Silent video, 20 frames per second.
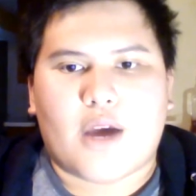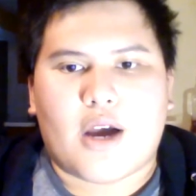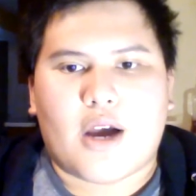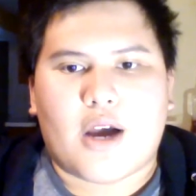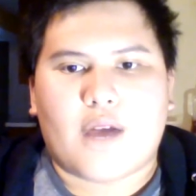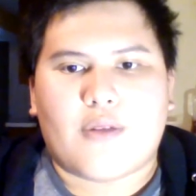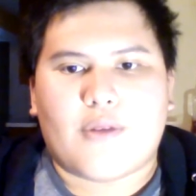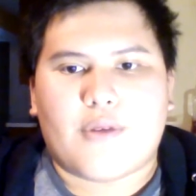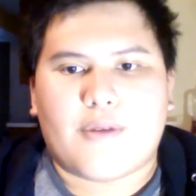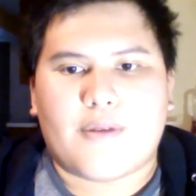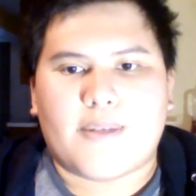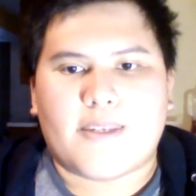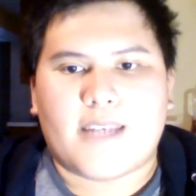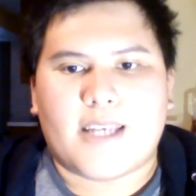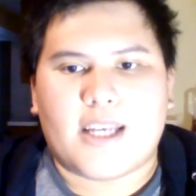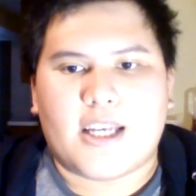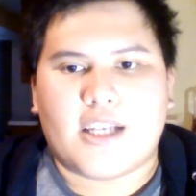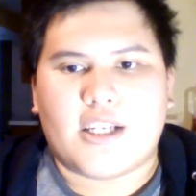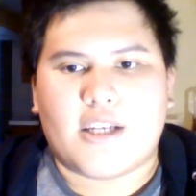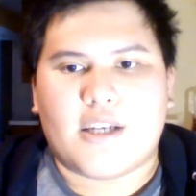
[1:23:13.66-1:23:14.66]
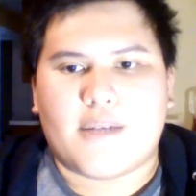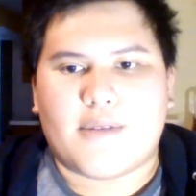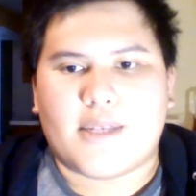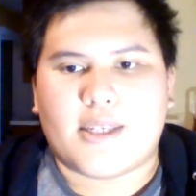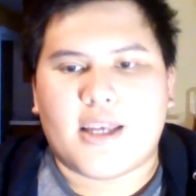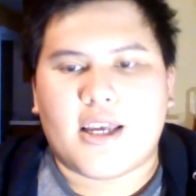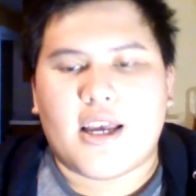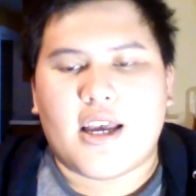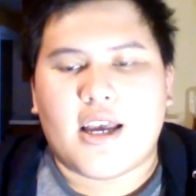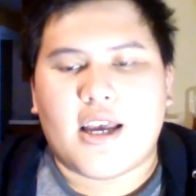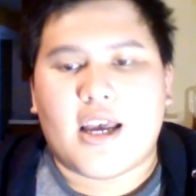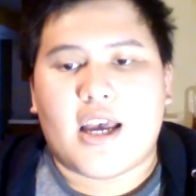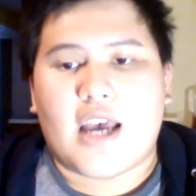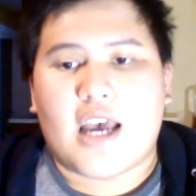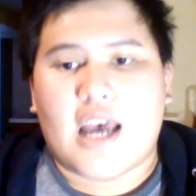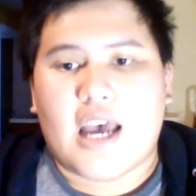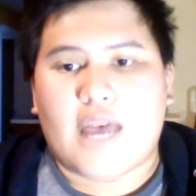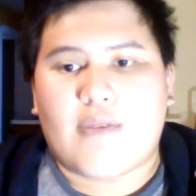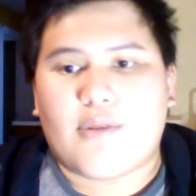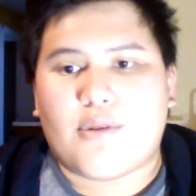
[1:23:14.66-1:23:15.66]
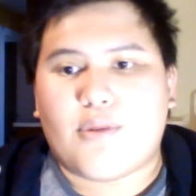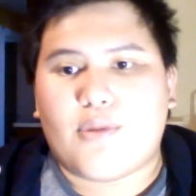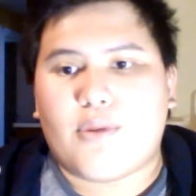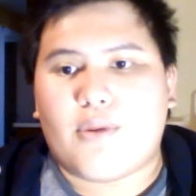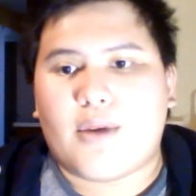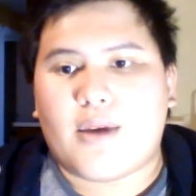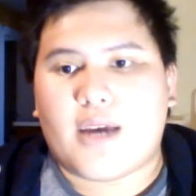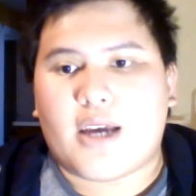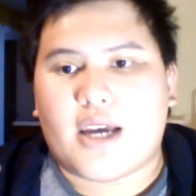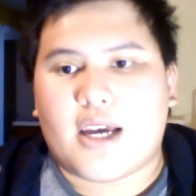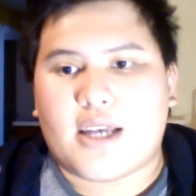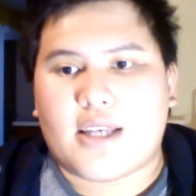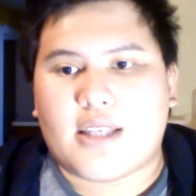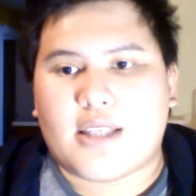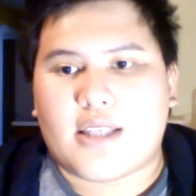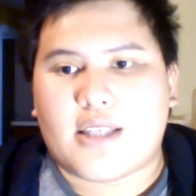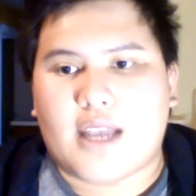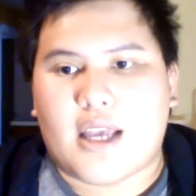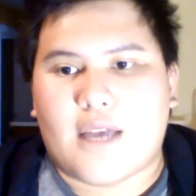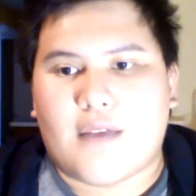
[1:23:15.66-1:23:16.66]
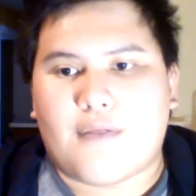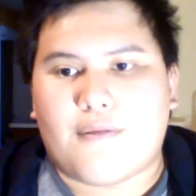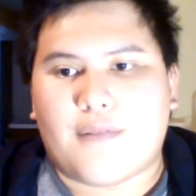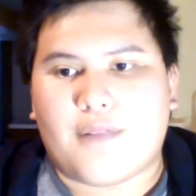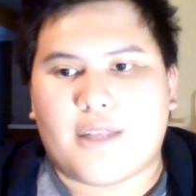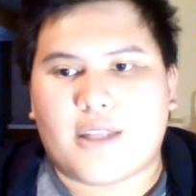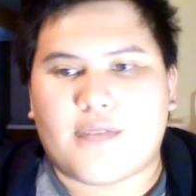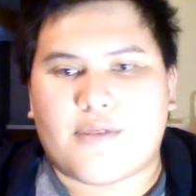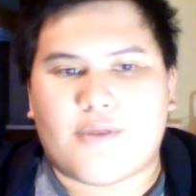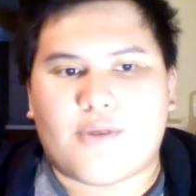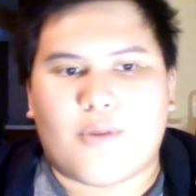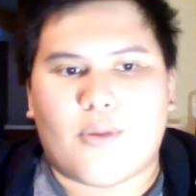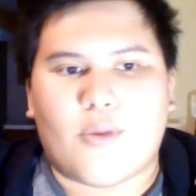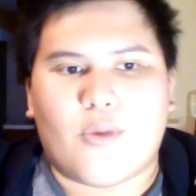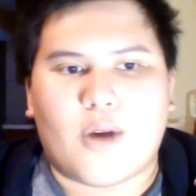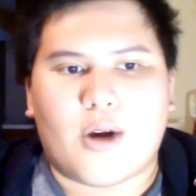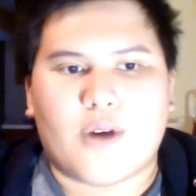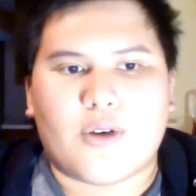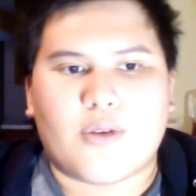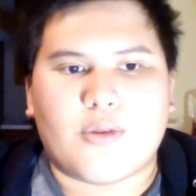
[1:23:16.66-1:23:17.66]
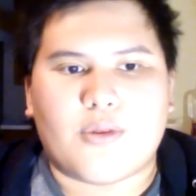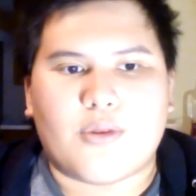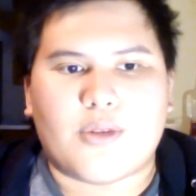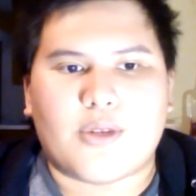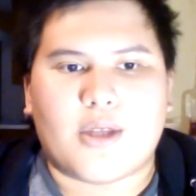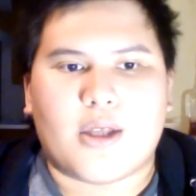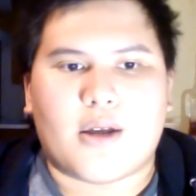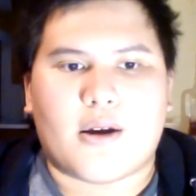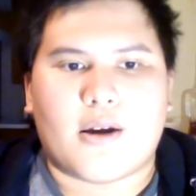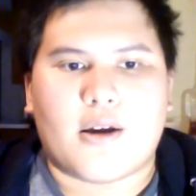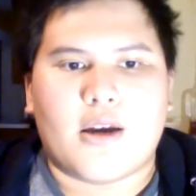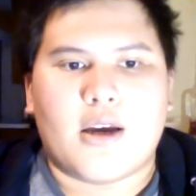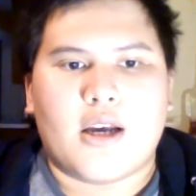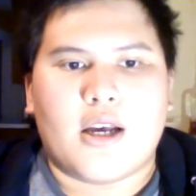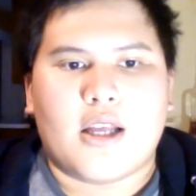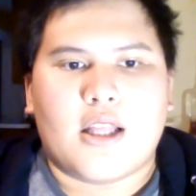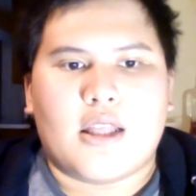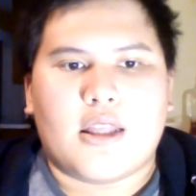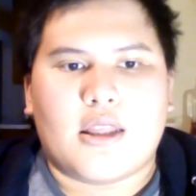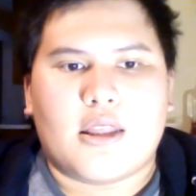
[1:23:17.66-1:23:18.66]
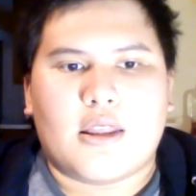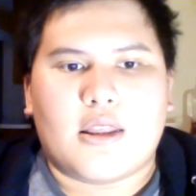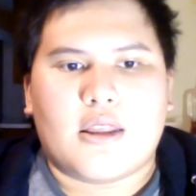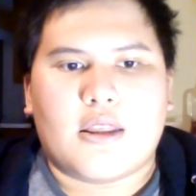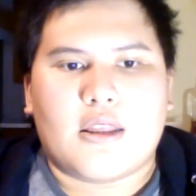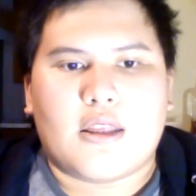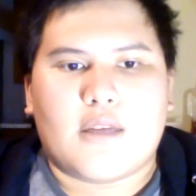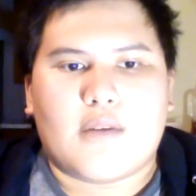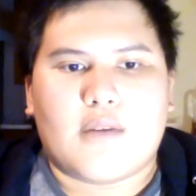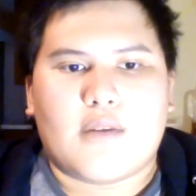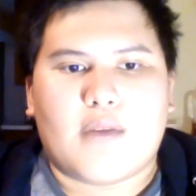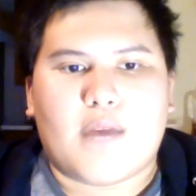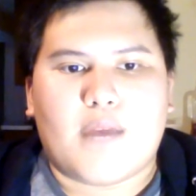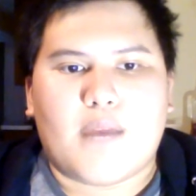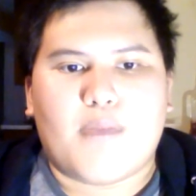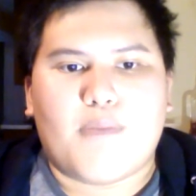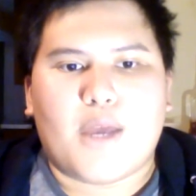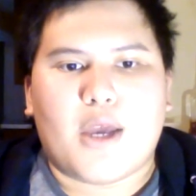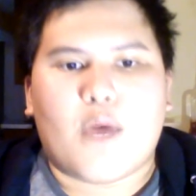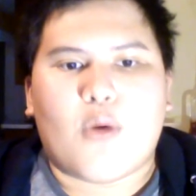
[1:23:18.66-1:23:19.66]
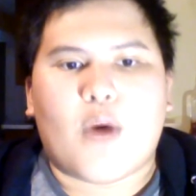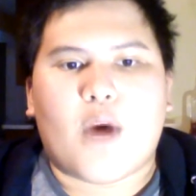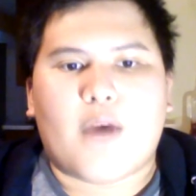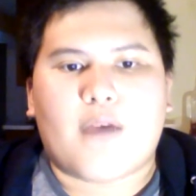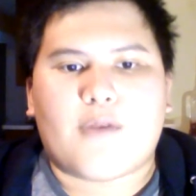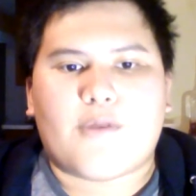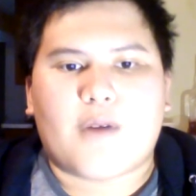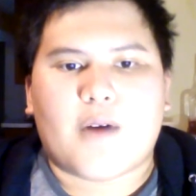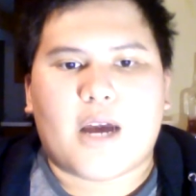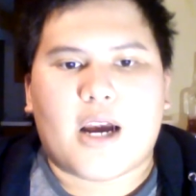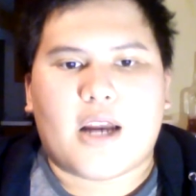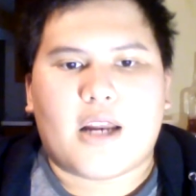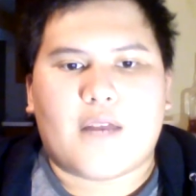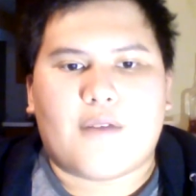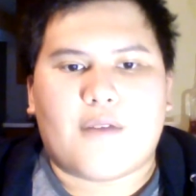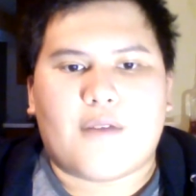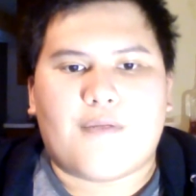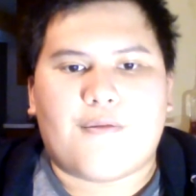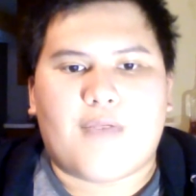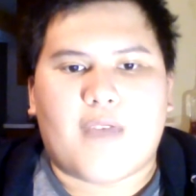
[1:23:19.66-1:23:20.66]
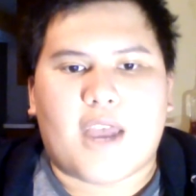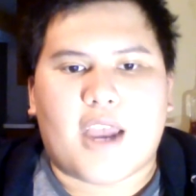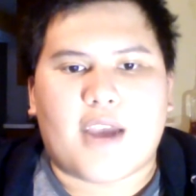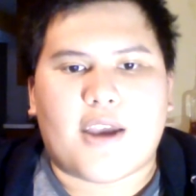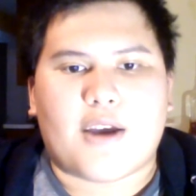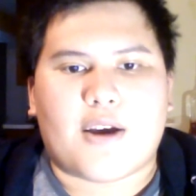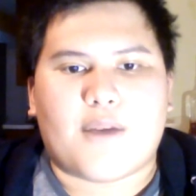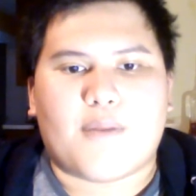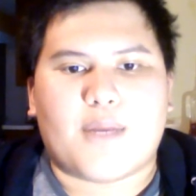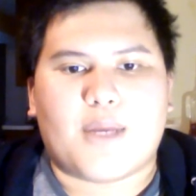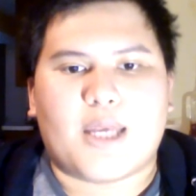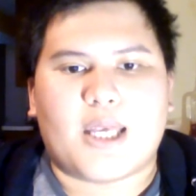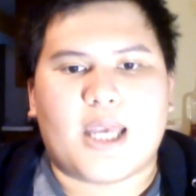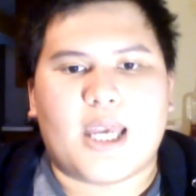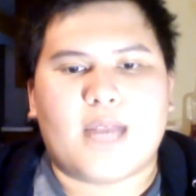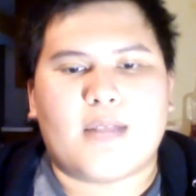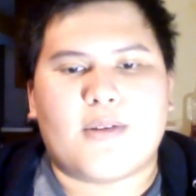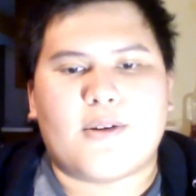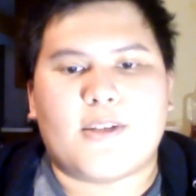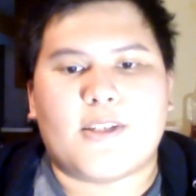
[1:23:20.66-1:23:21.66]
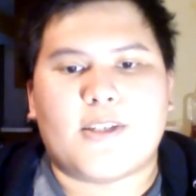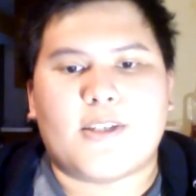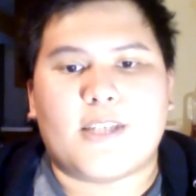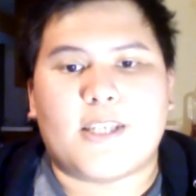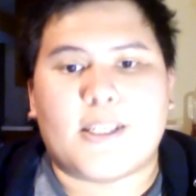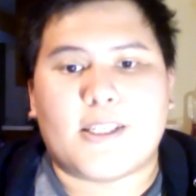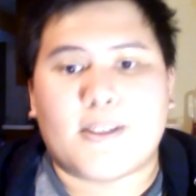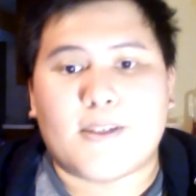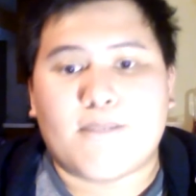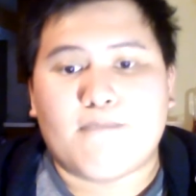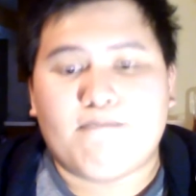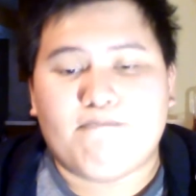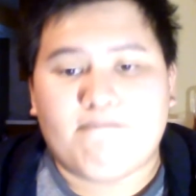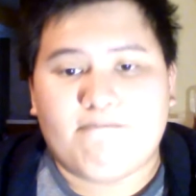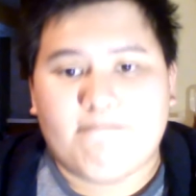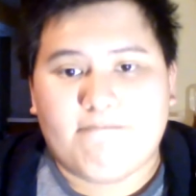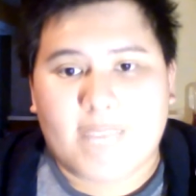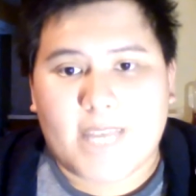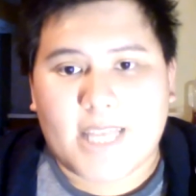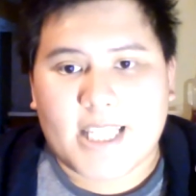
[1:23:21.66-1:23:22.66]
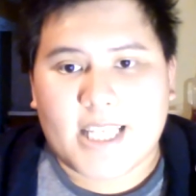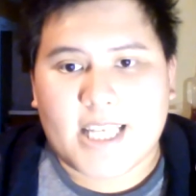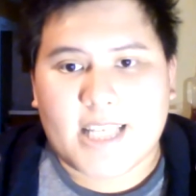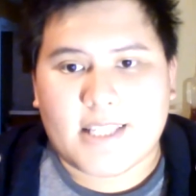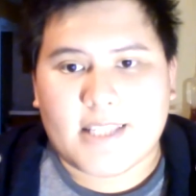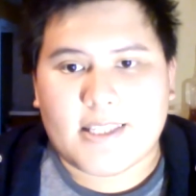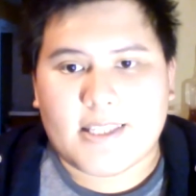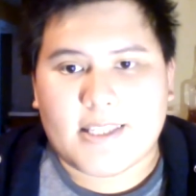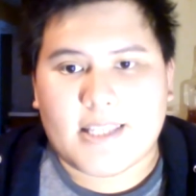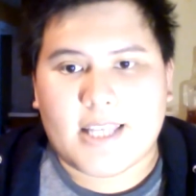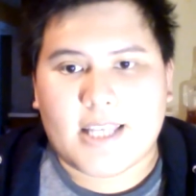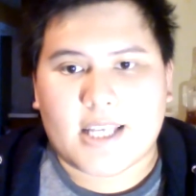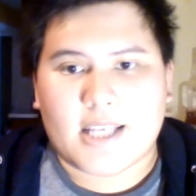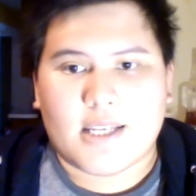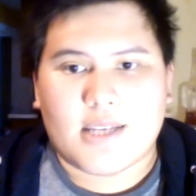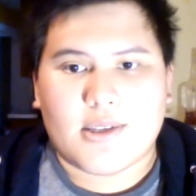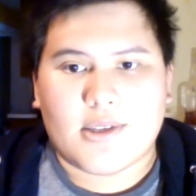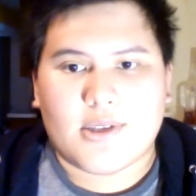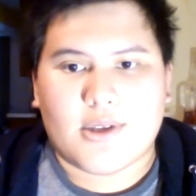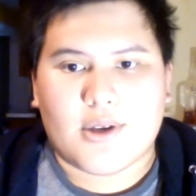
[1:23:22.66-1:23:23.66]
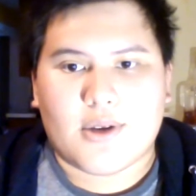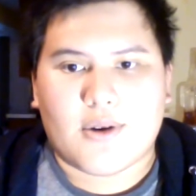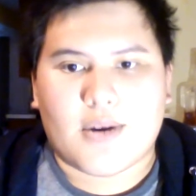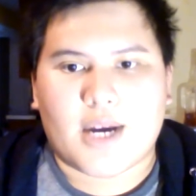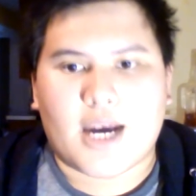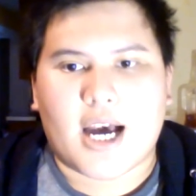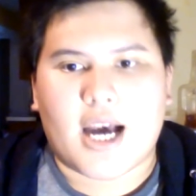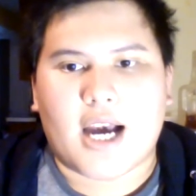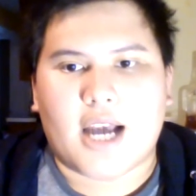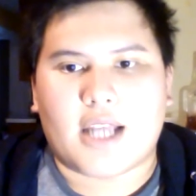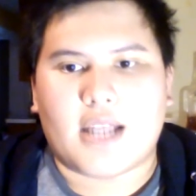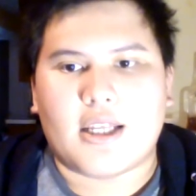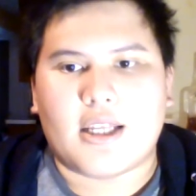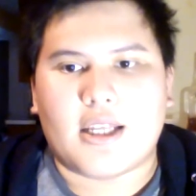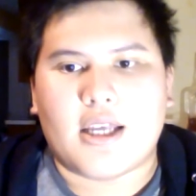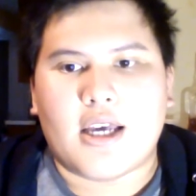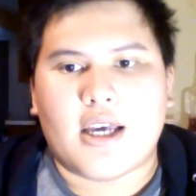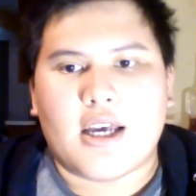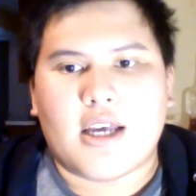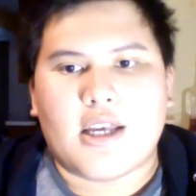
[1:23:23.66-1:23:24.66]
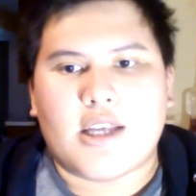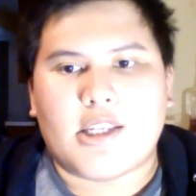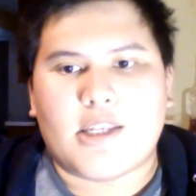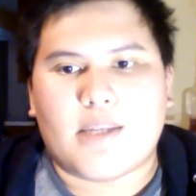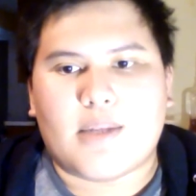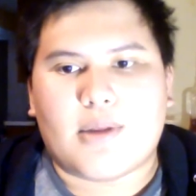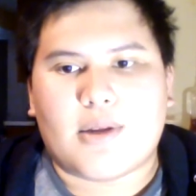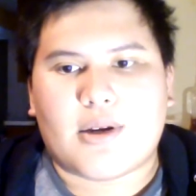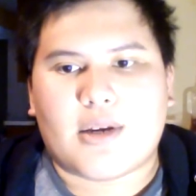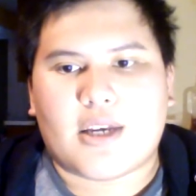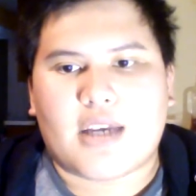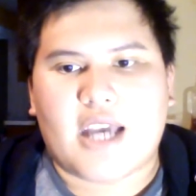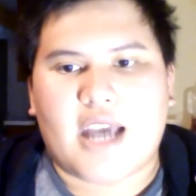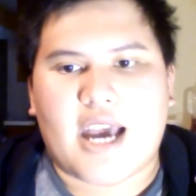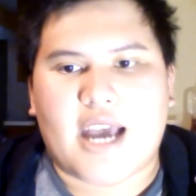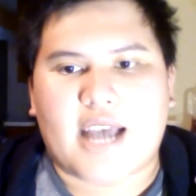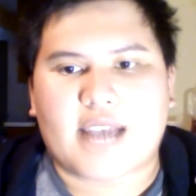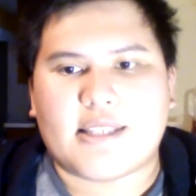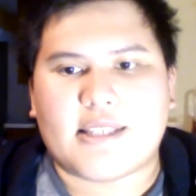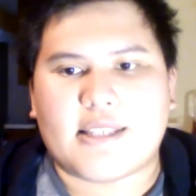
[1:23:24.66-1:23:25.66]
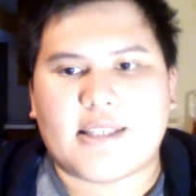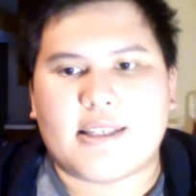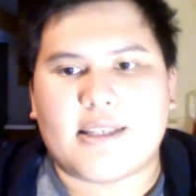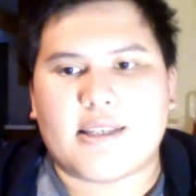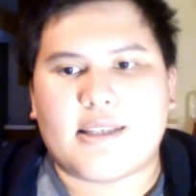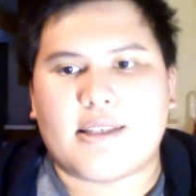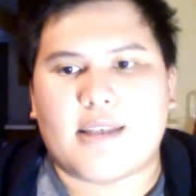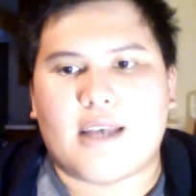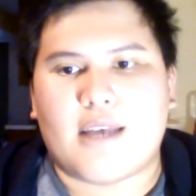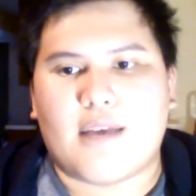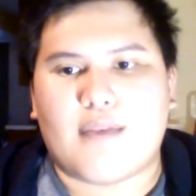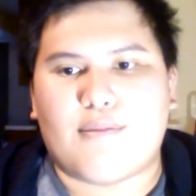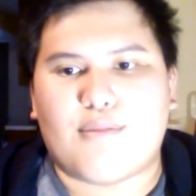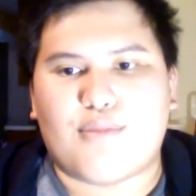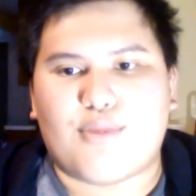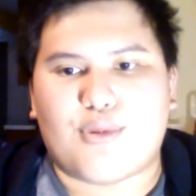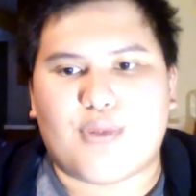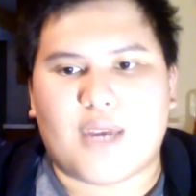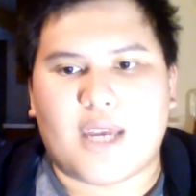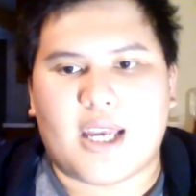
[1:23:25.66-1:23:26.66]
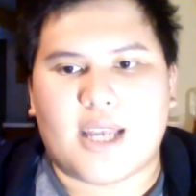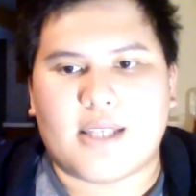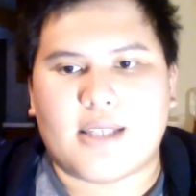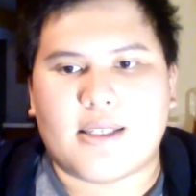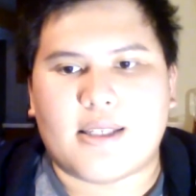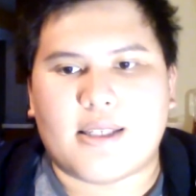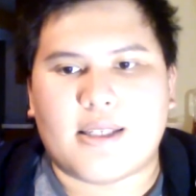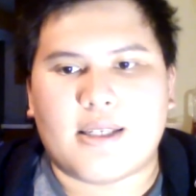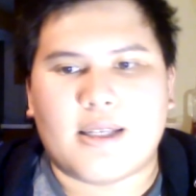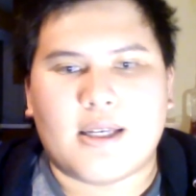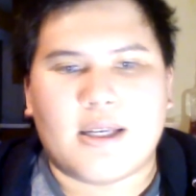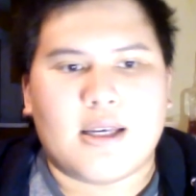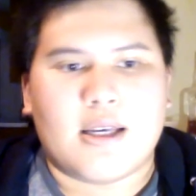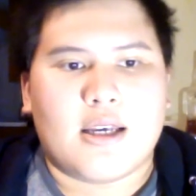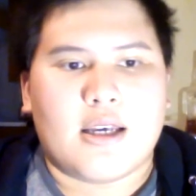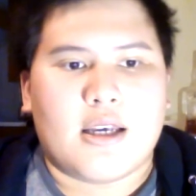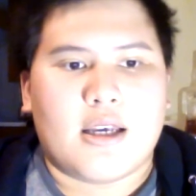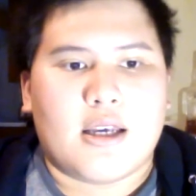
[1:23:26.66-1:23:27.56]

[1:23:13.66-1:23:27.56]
The crowd rifts and shifts, ever moving as they flit from one group to another. There might be a wide variety of Fae here, but Keith notices they tend to stick to their own kind, similar castes and breeds.